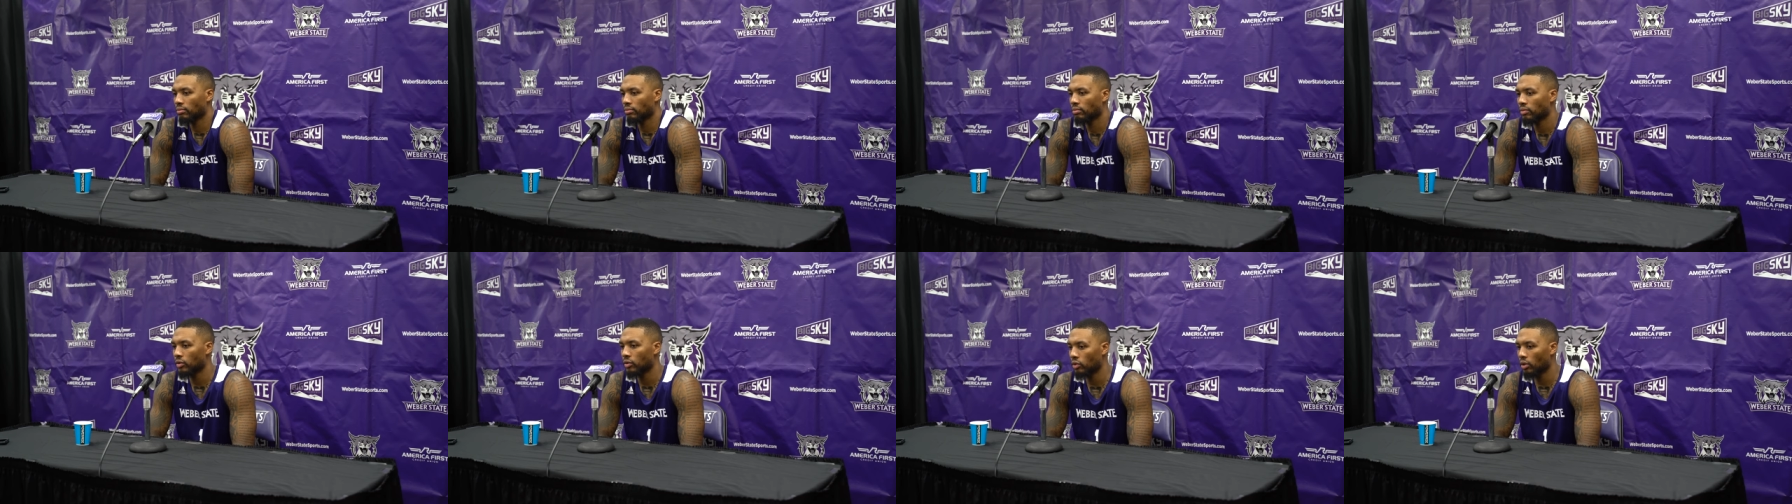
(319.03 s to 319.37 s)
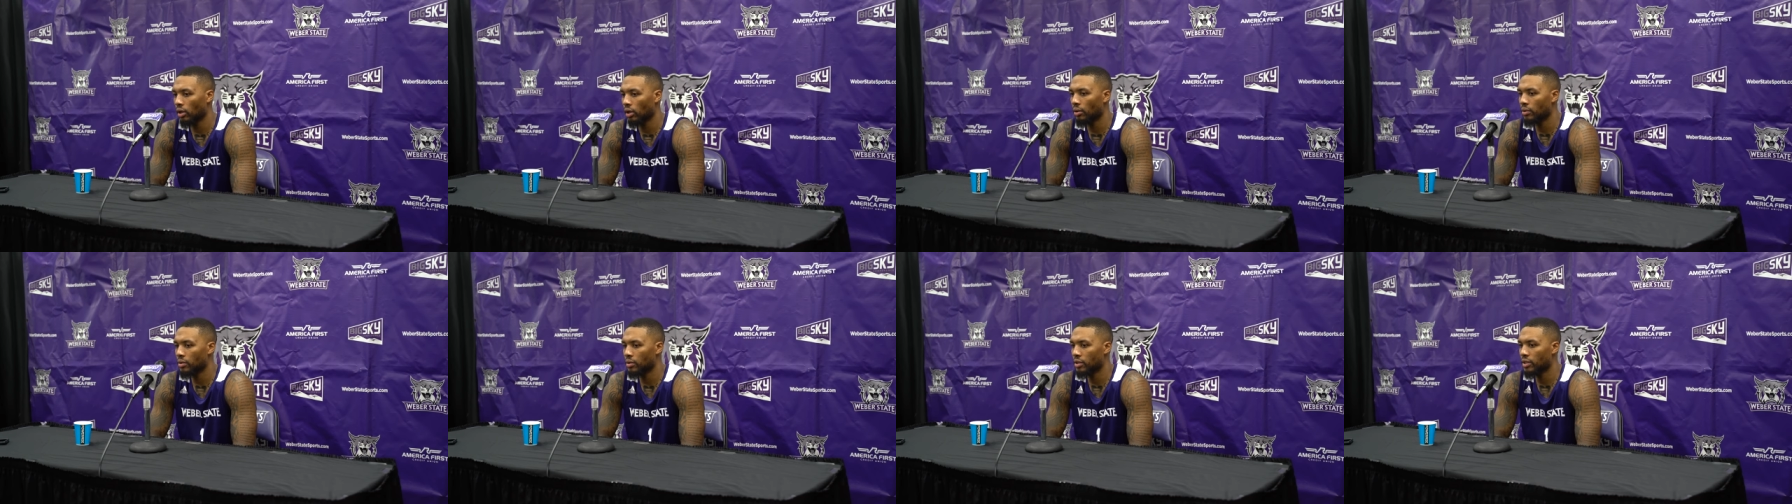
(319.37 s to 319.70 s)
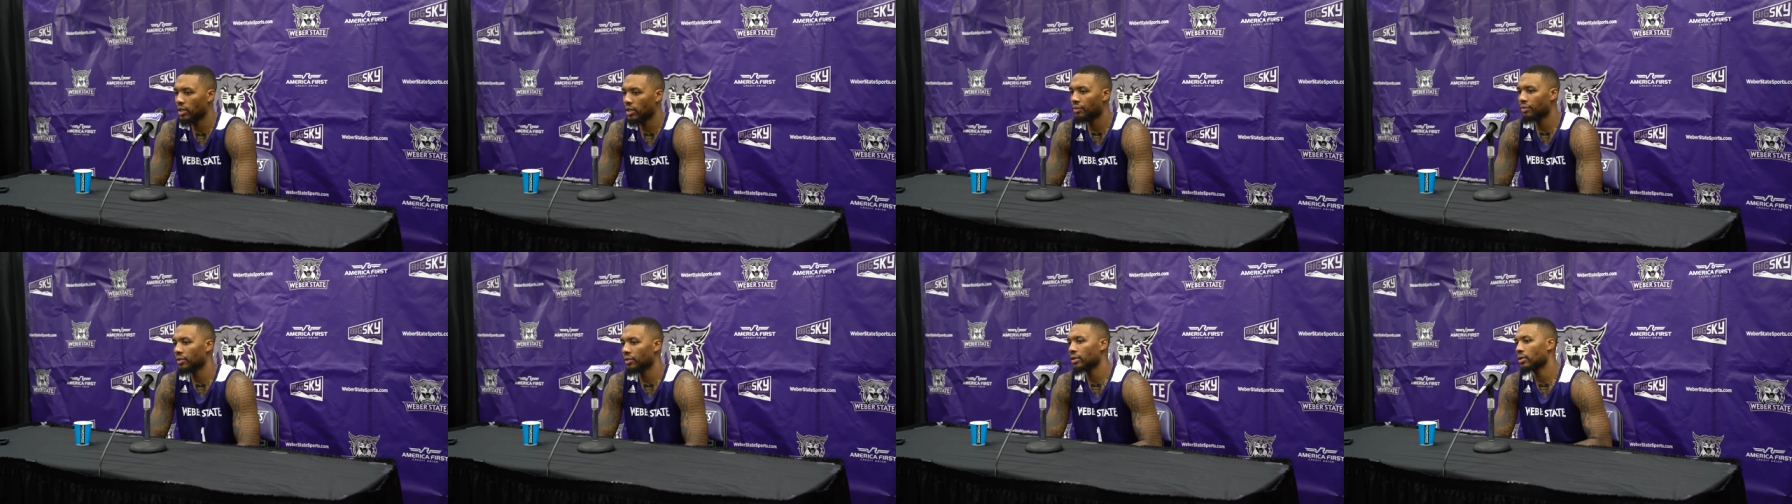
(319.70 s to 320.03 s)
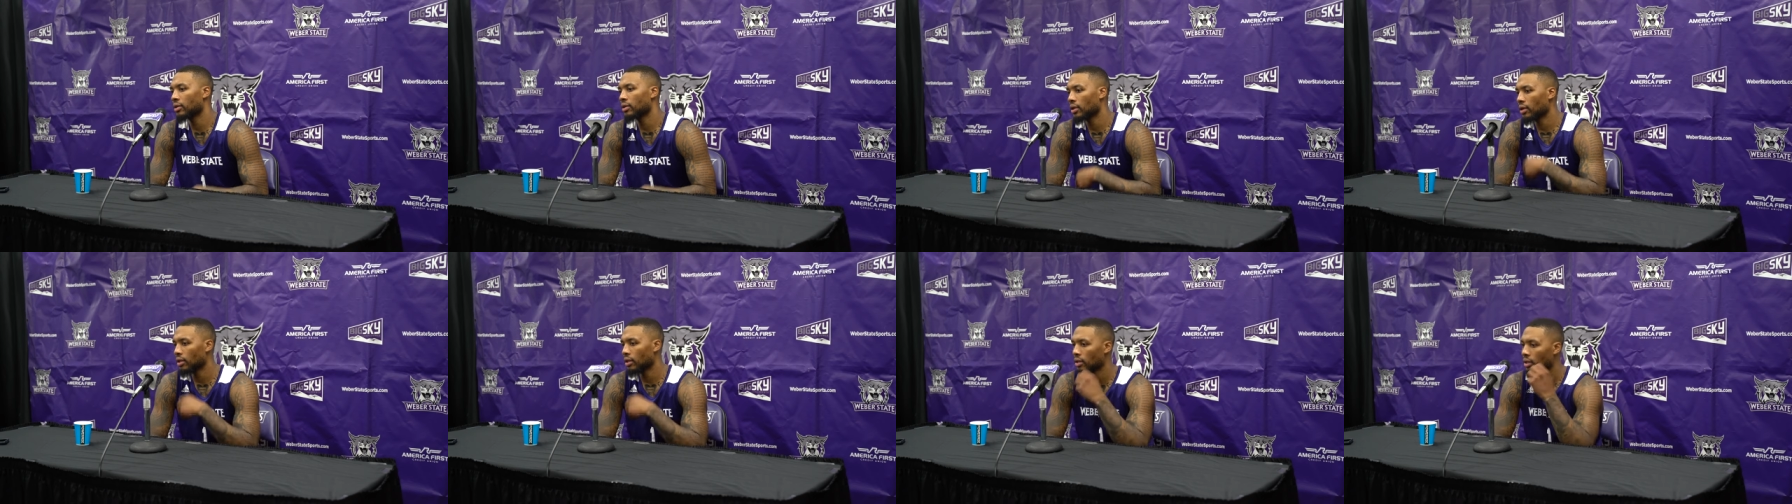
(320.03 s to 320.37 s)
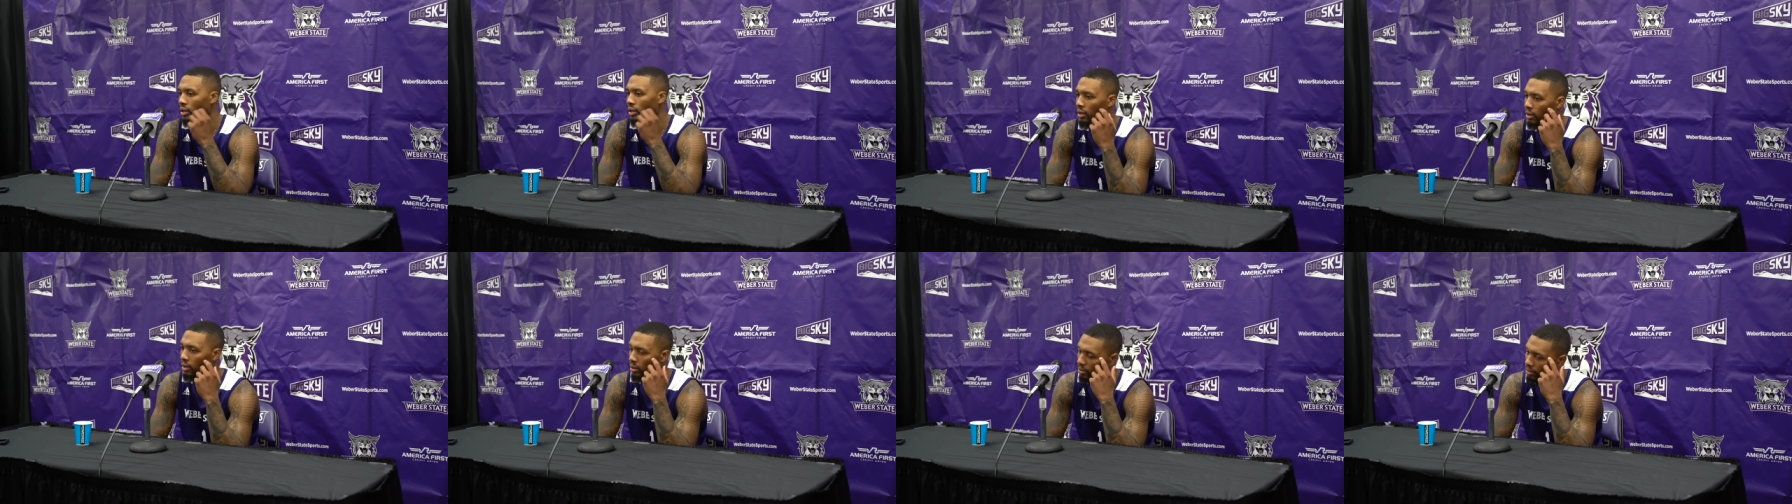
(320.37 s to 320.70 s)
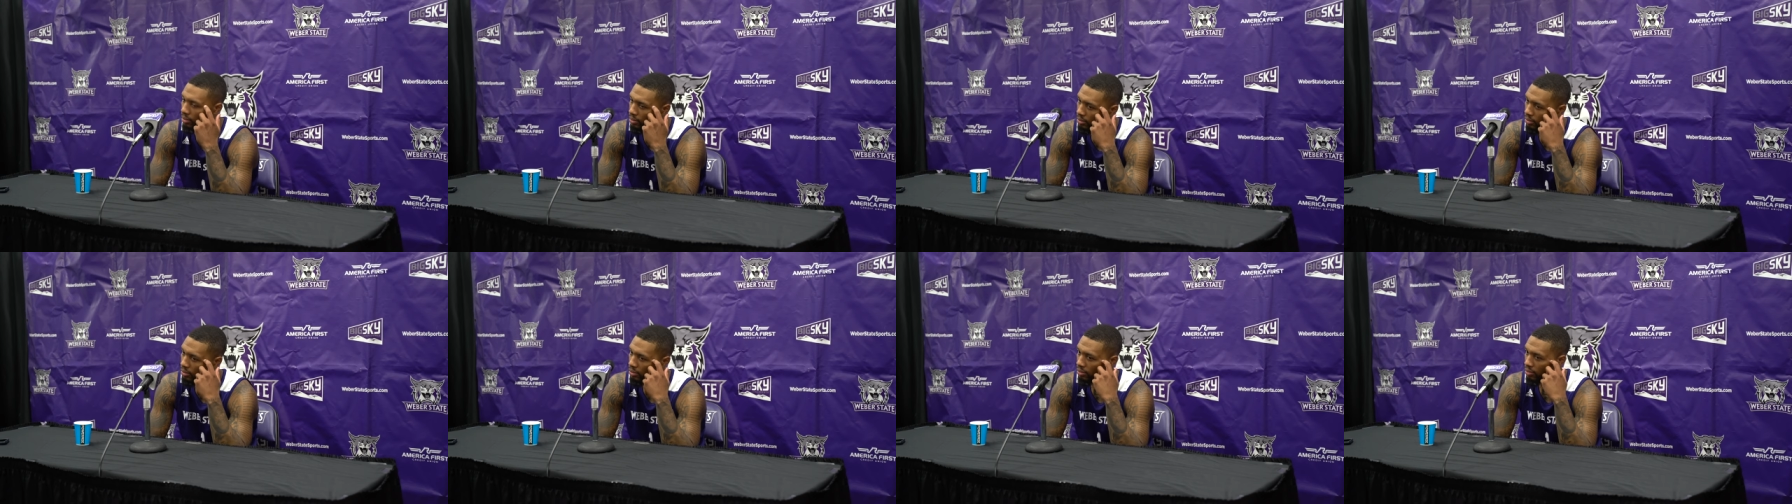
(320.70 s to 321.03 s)
you know, it was different, and
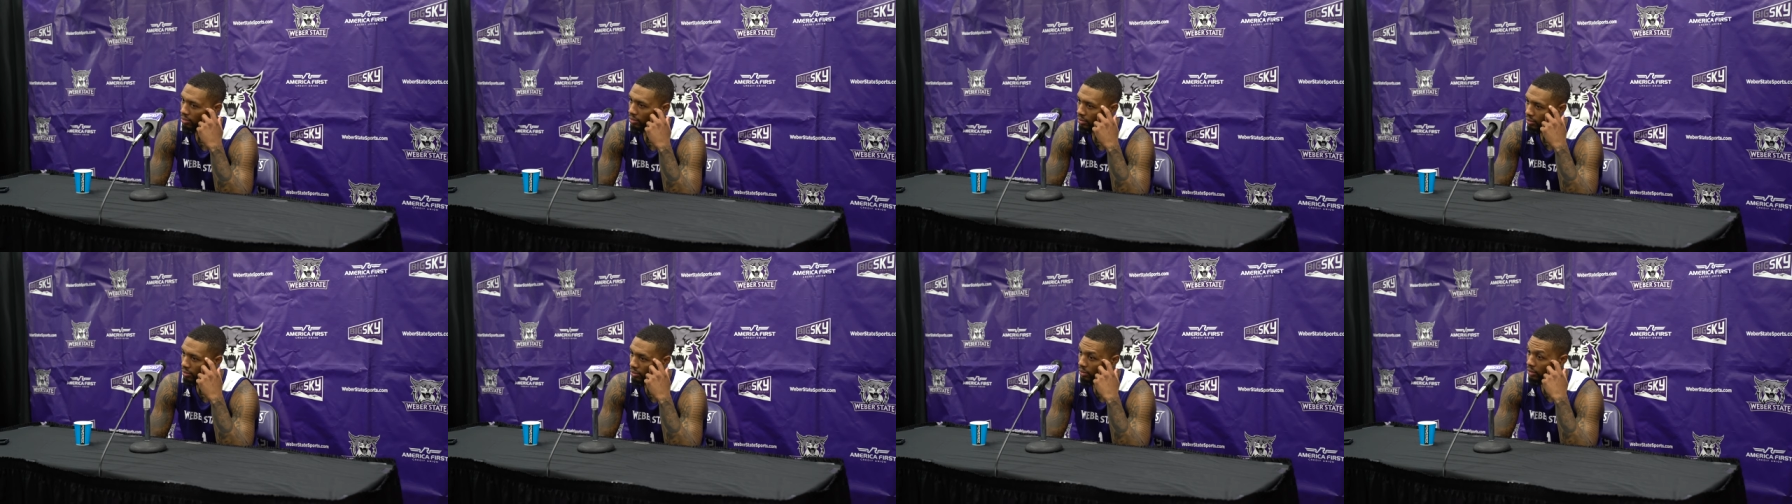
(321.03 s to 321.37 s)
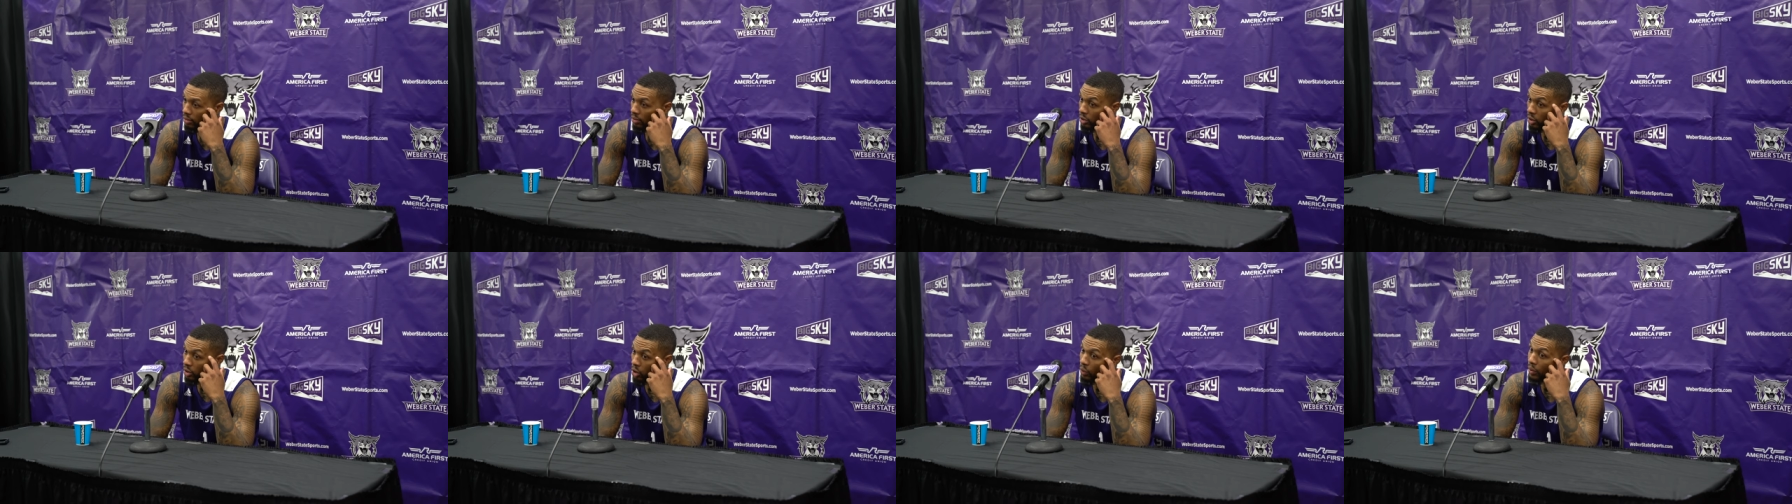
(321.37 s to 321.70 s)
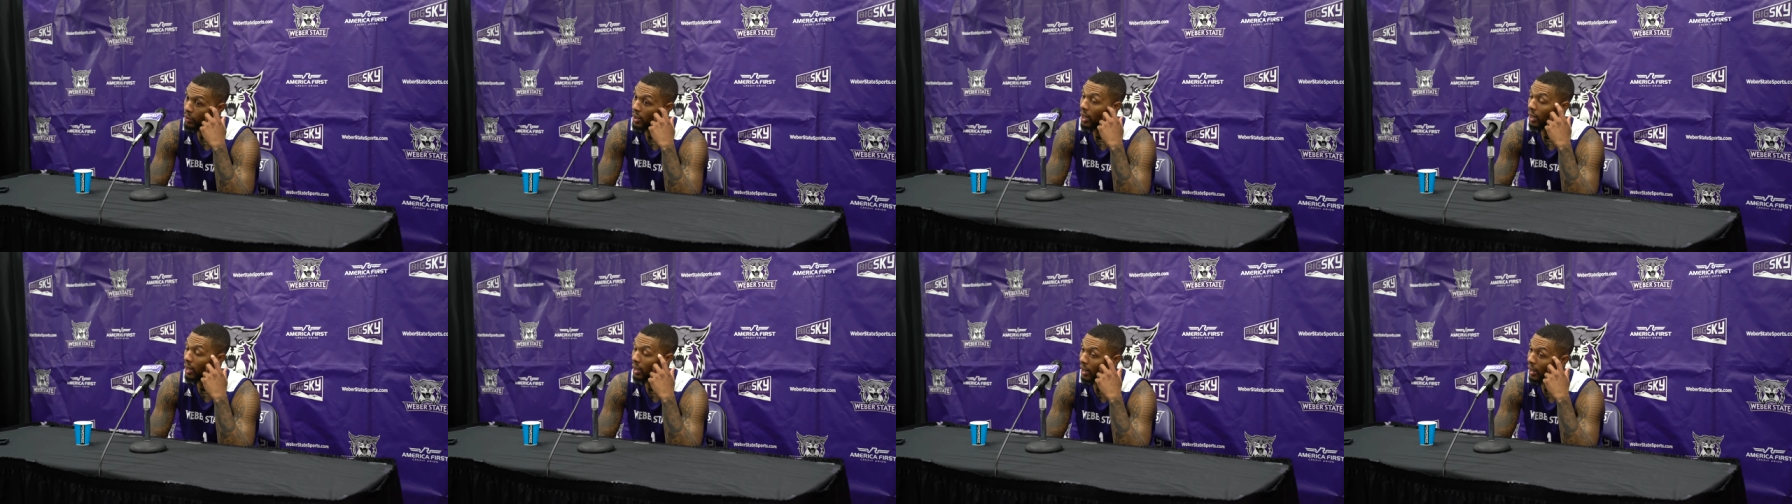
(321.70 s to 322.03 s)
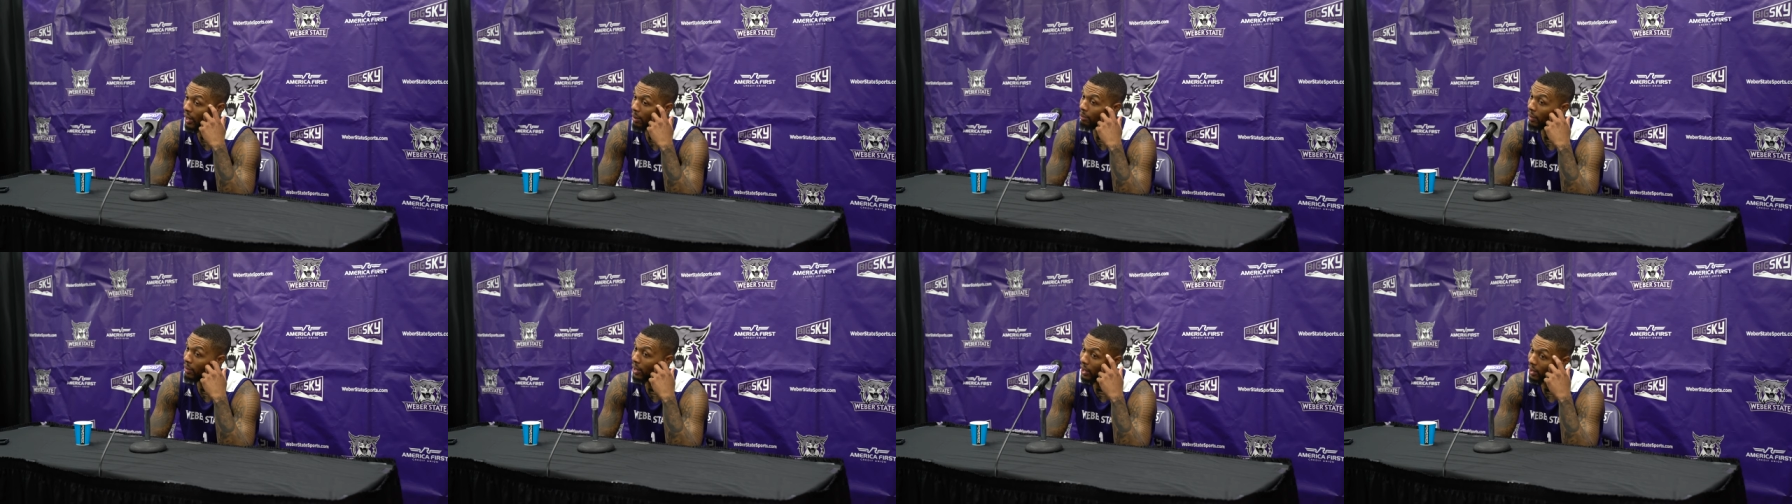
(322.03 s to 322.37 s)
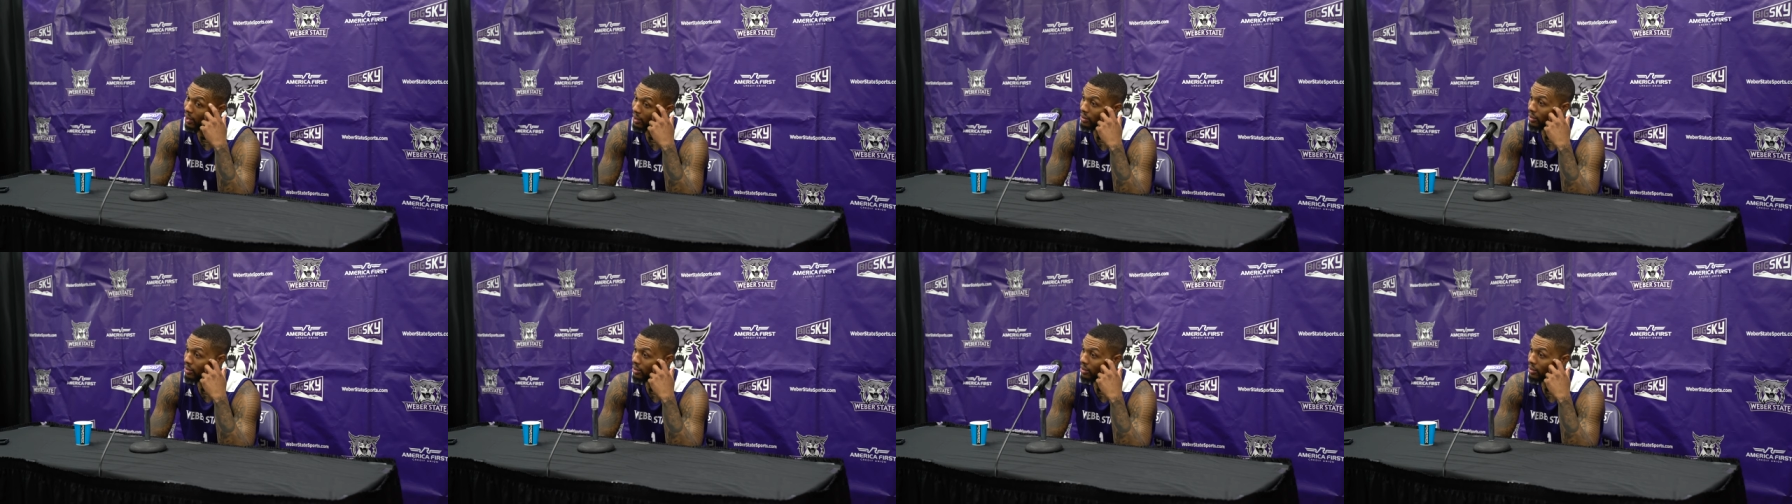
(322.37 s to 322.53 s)
um, you know when I got back,